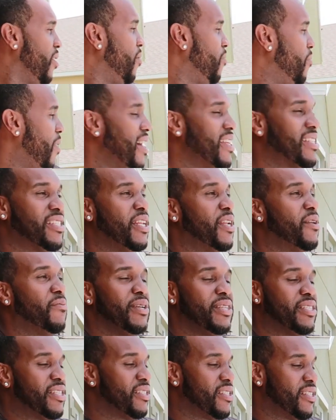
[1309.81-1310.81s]
Mine
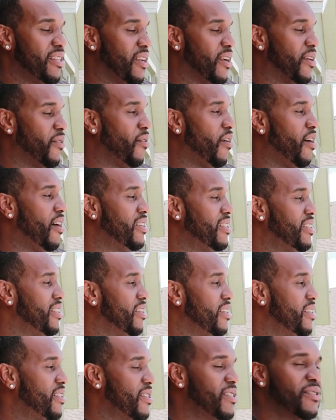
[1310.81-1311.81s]
literally sits in the garage.
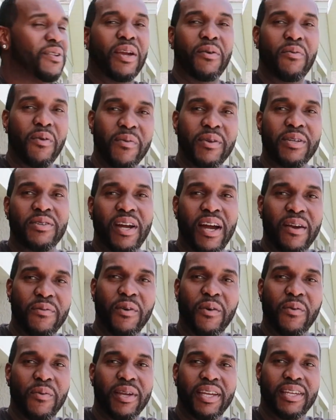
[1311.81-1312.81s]
This is like what we drive
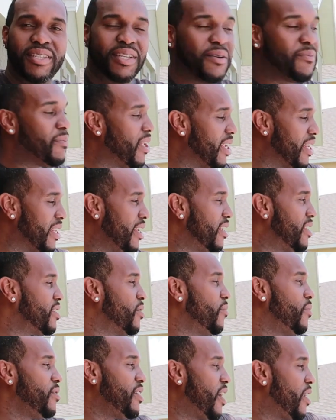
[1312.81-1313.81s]
all week, something like this.
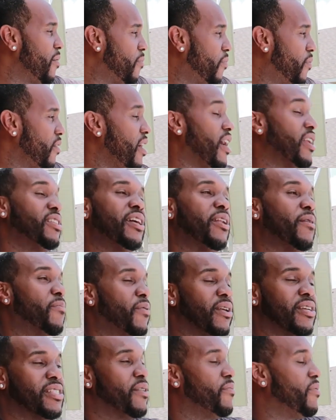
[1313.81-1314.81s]
Or we drive the Prius. I drive the
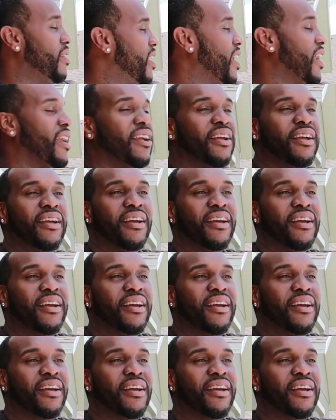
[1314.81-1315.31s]
Prius every day.